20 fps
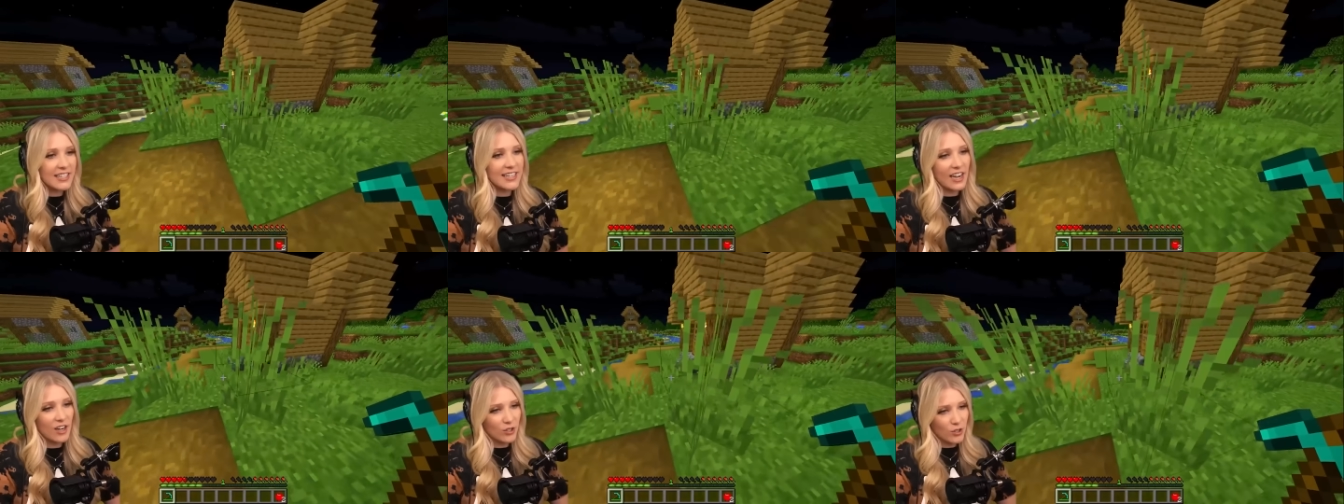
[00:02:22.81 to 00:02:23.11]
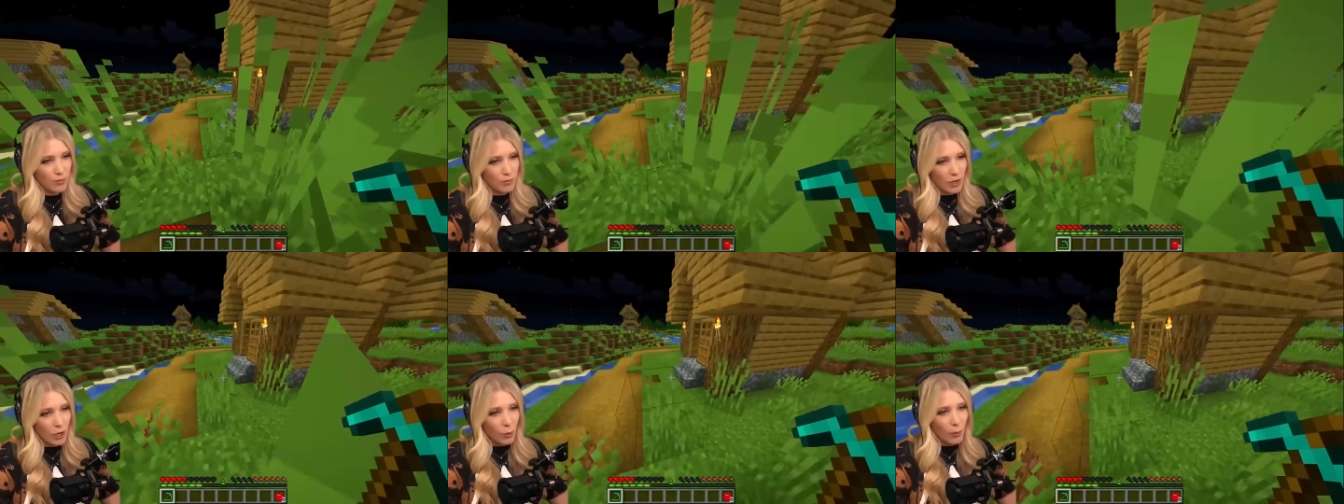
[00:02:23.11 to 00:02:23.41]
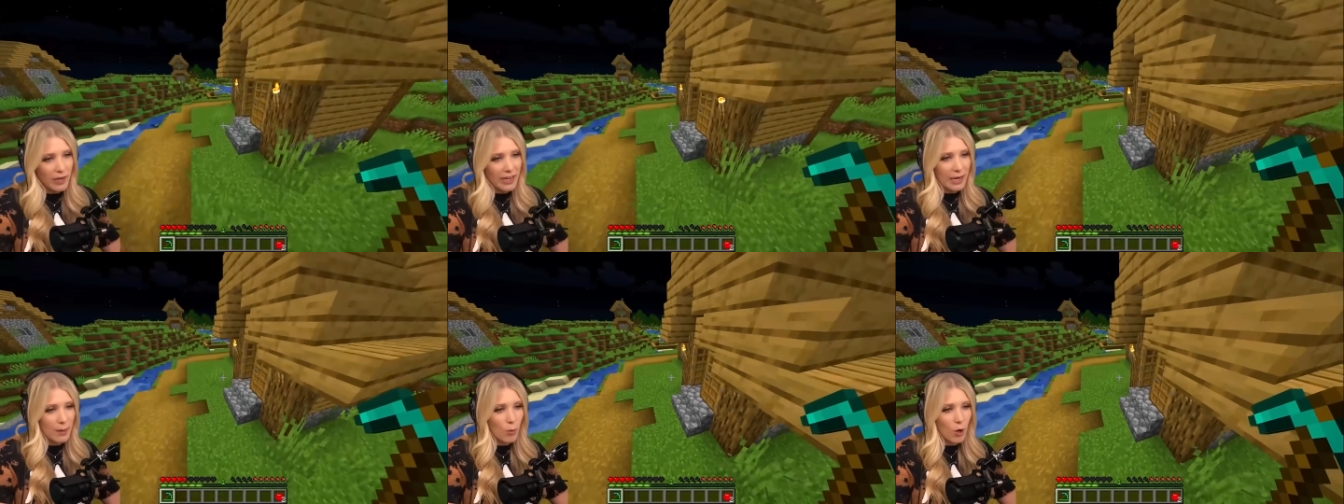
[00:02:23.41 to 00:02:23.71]
Now you know what
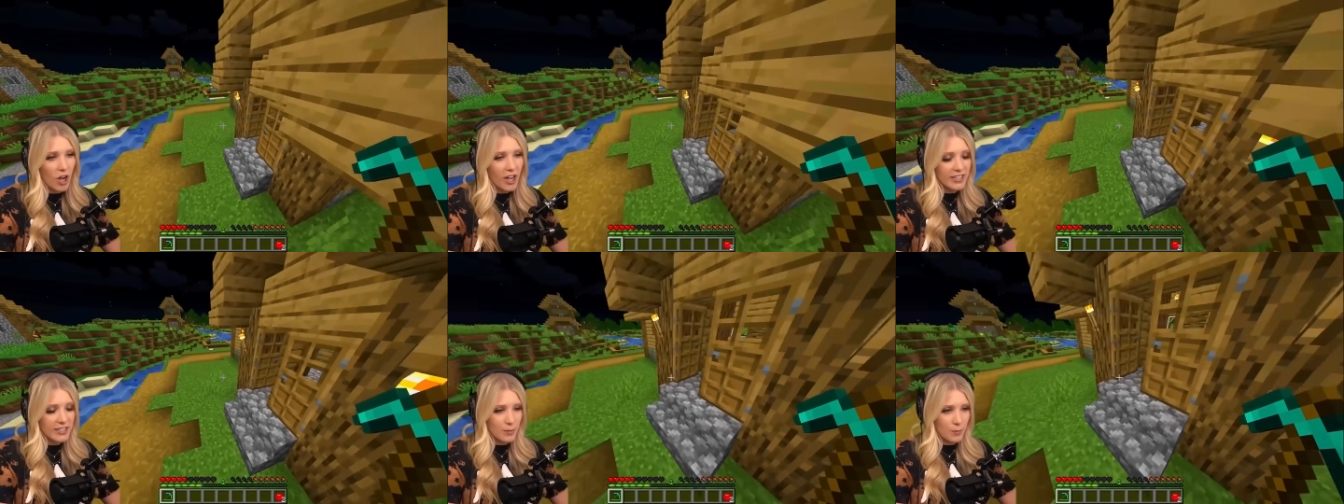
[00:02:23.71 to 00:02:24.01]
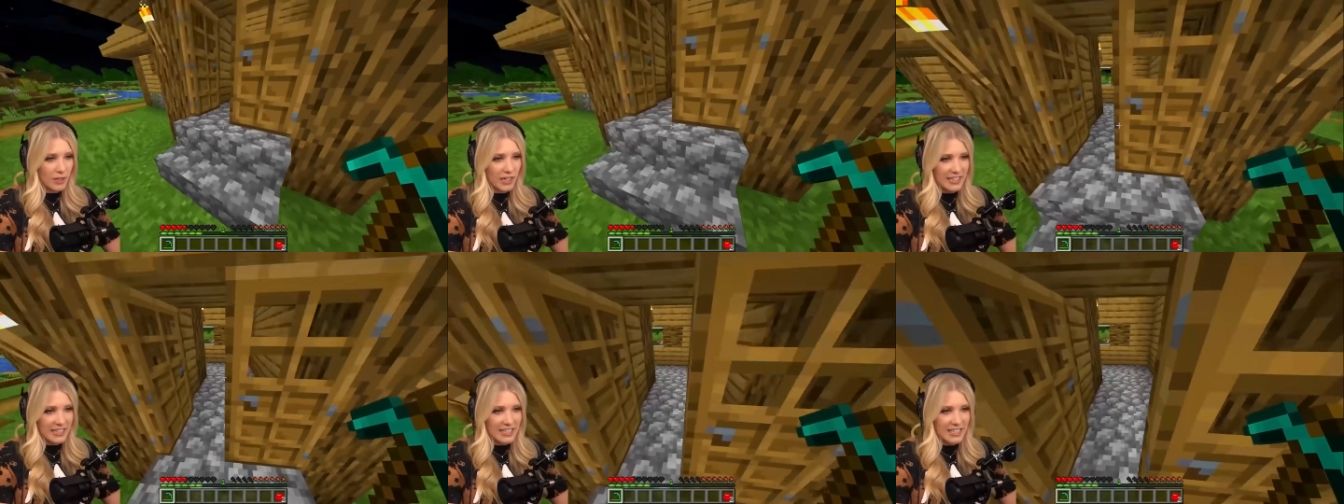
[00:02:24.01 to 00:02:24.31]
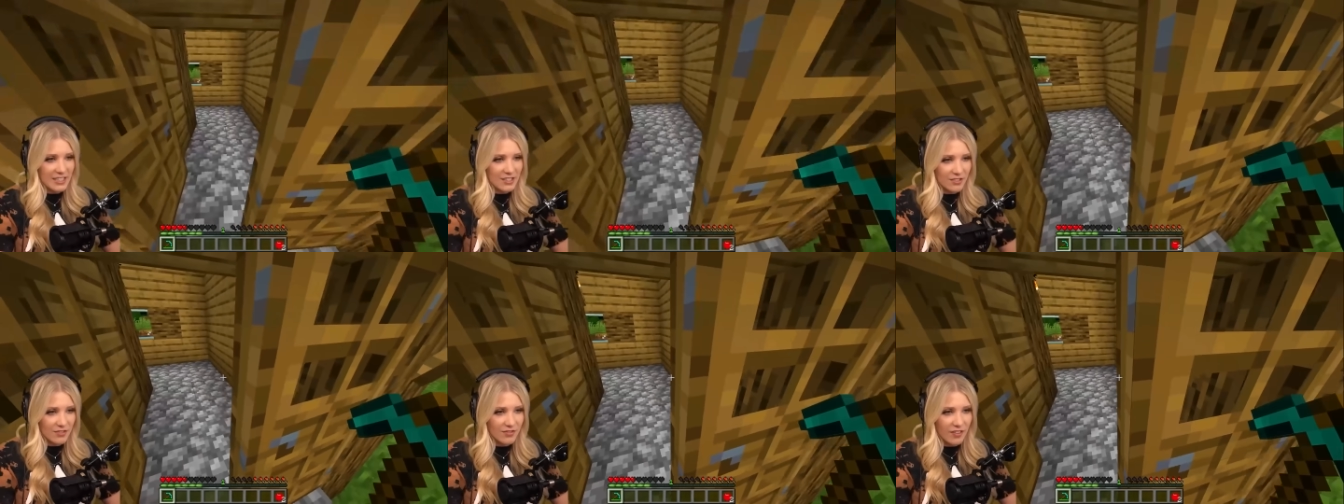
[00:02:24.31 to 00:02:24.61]
I want, but I
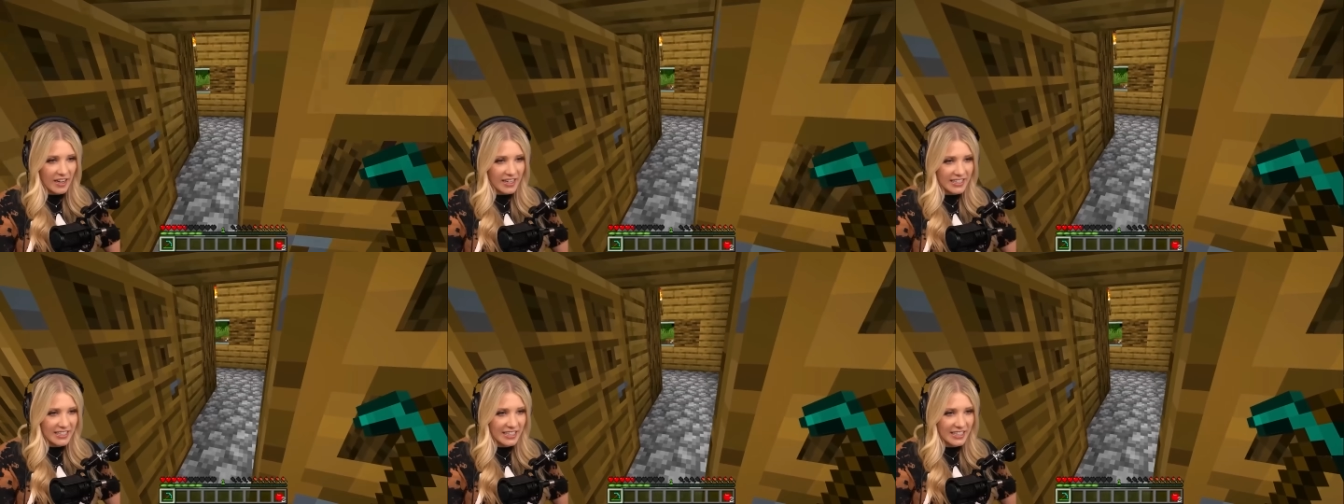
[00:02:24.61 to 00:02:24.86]
need to find